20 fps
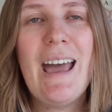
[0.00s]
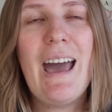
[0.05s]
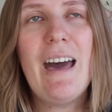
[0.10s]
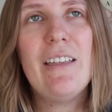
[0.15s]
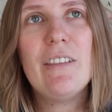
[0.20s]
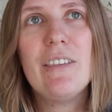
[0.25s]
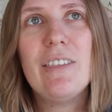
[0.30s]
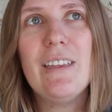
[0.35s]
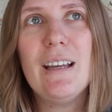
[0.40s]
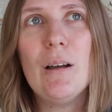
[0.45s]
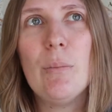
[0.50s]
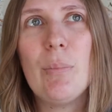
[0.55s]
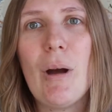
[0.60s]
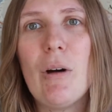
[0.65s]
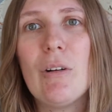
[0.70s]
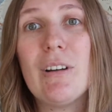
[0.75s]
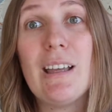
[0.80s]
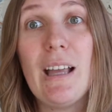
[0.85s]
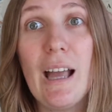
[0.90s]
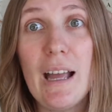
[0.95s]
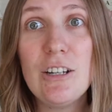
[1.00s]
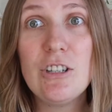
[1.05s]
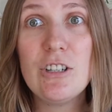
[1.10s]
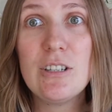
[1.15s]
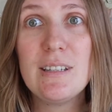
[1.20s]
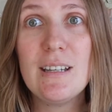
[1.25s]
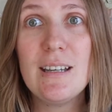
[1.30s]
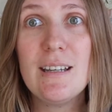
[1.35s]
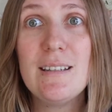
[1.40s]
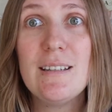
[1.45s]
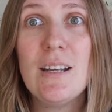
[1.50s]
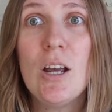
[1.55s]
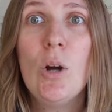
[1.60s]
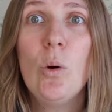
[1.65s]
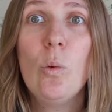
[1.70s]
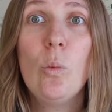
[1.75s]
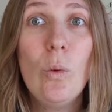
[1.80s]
And the thing about gadgets is,